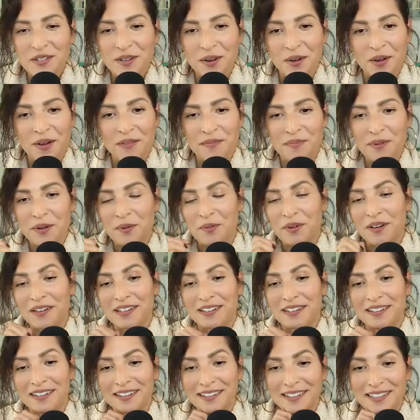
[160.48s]
I've been
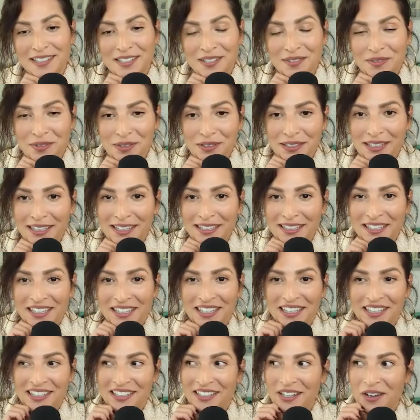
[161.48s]
working on this for like
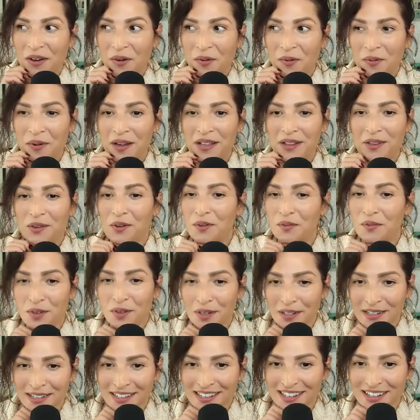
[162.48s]
well
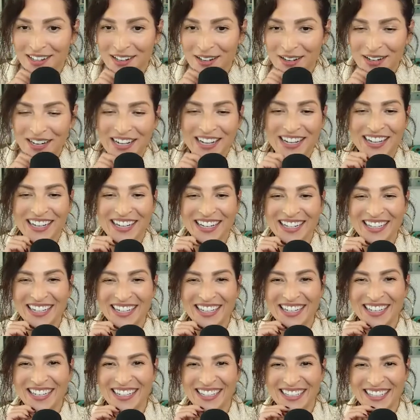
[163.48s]
over a year.
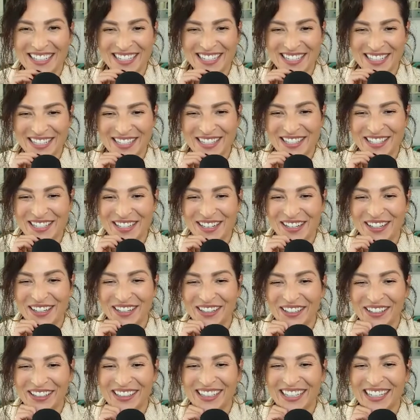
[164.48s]
Yeah. so,
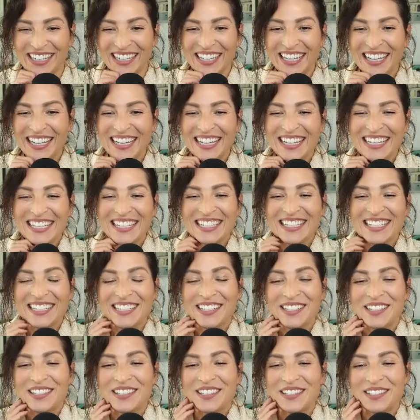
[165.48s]

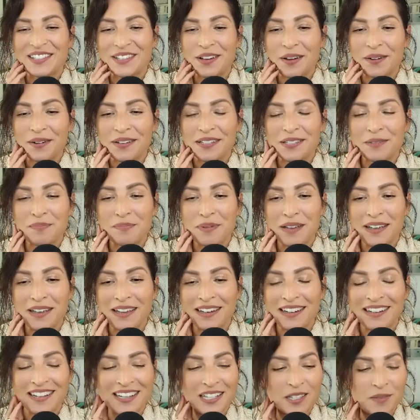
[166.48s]
so it's
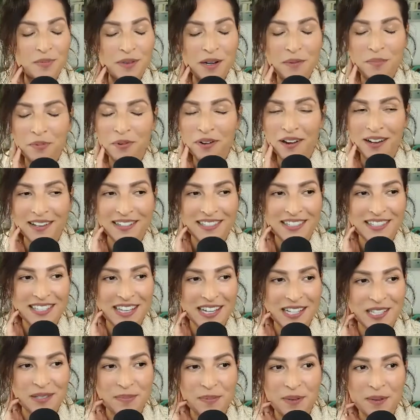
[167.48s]
been it's been a
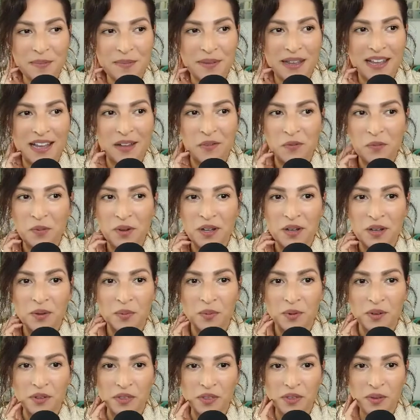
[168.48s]
process, but man, well
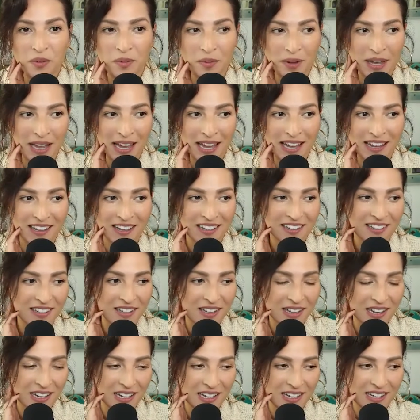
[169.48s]
worth the wait.
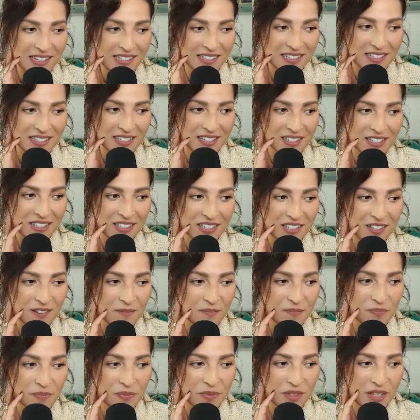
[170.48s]
And
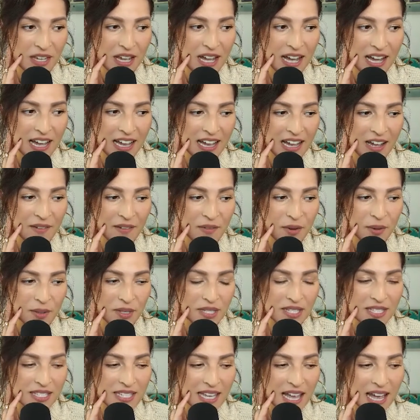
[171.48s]
I, I've
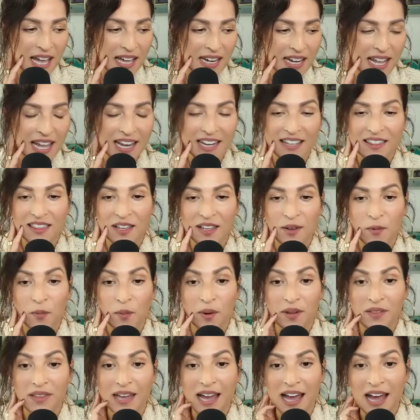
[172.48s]
always said anything
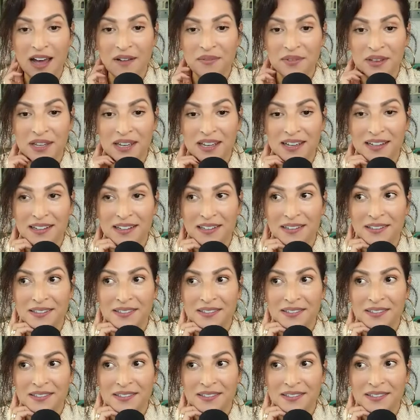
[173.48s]
worth having